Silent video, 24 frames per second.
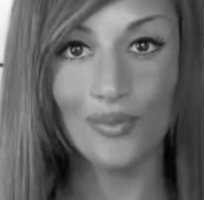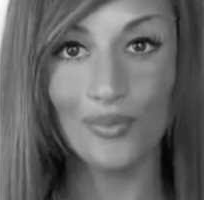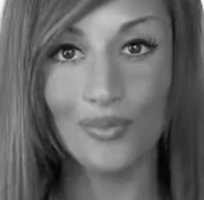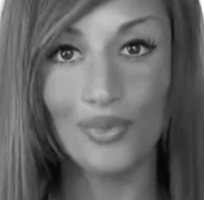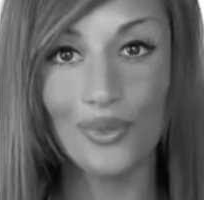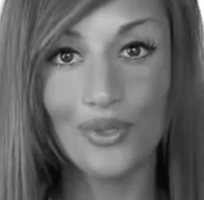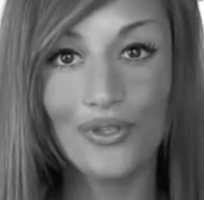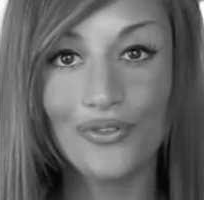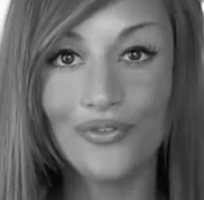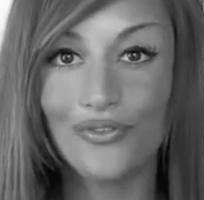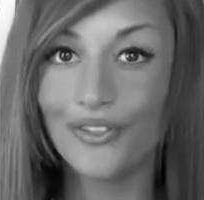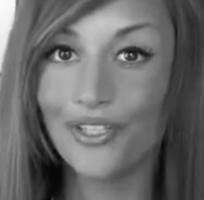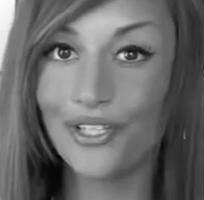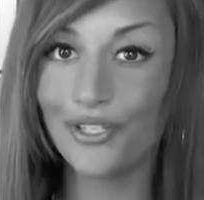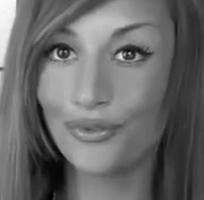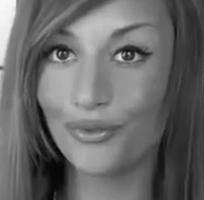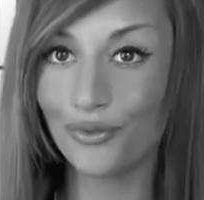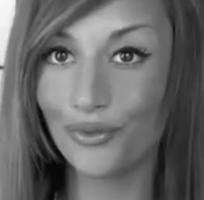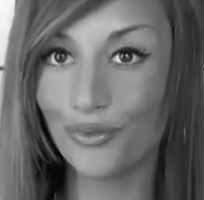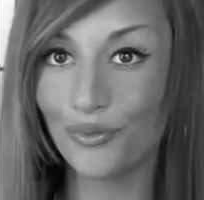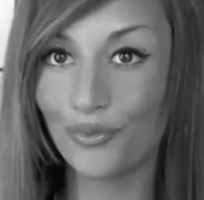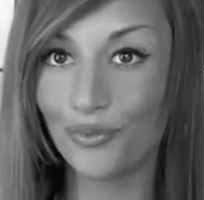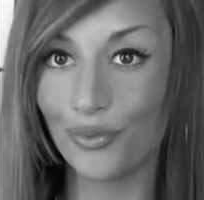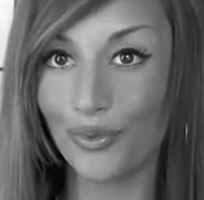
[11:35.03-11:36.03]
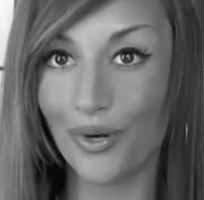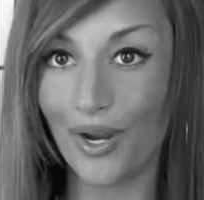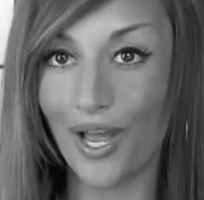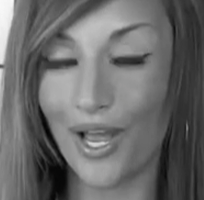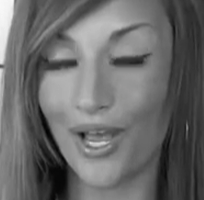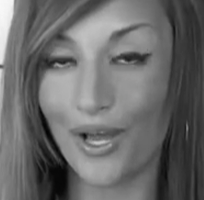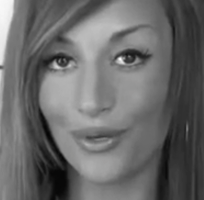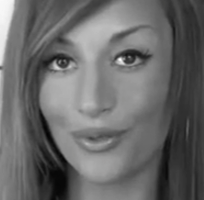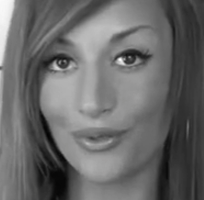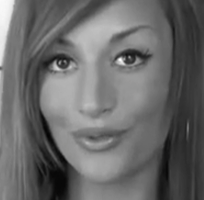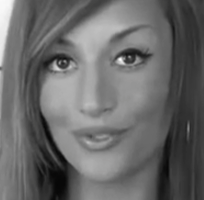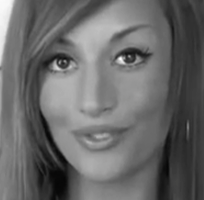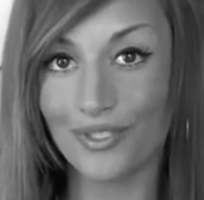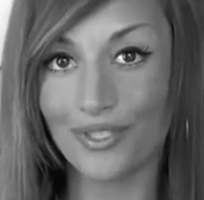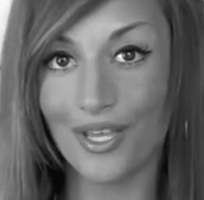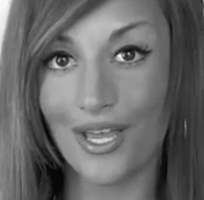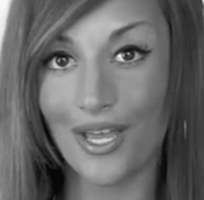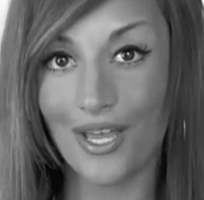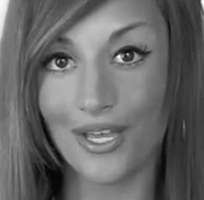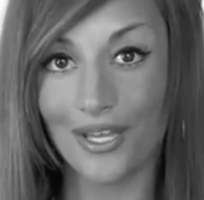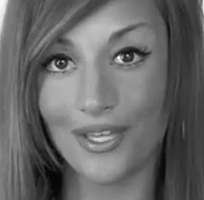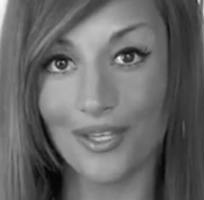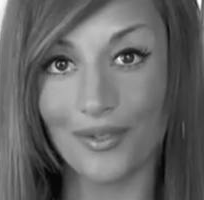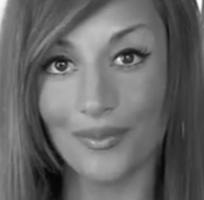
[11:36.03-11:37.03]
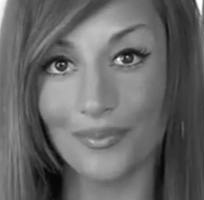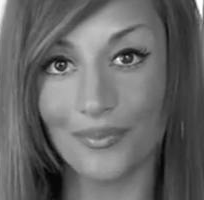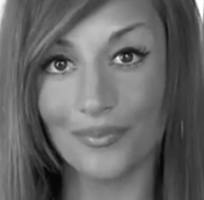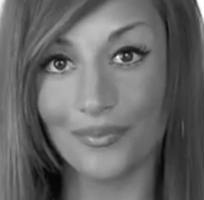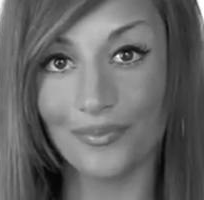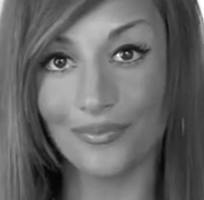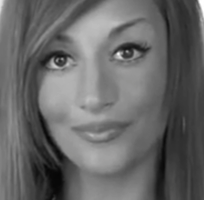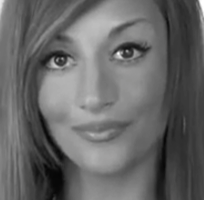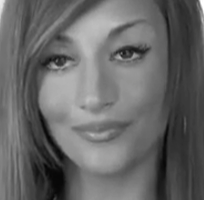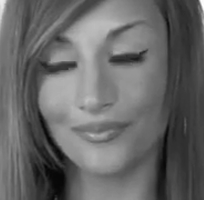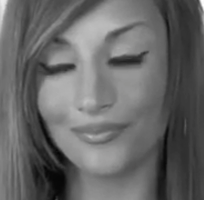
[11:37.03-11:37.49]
Beautifully groomed brows. And